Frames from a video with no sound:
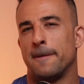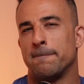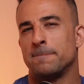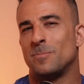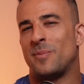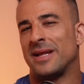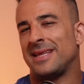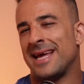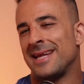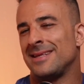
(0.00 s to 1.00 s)
But
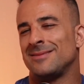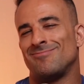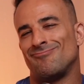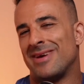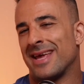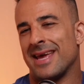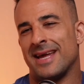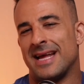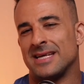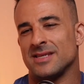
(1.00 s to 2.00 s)
then
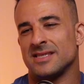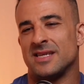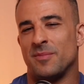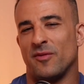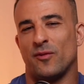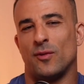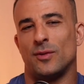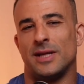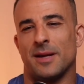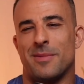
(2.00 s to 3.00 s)
again, as I said
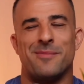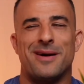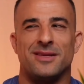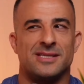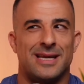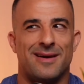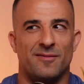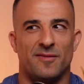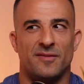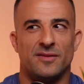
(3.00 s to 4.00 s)
before, like my mother's
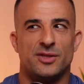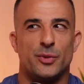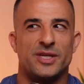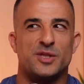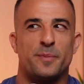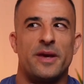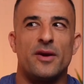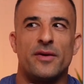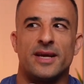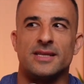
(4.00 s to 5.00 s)
love, to
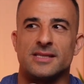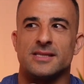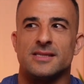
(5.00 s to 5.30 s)
experience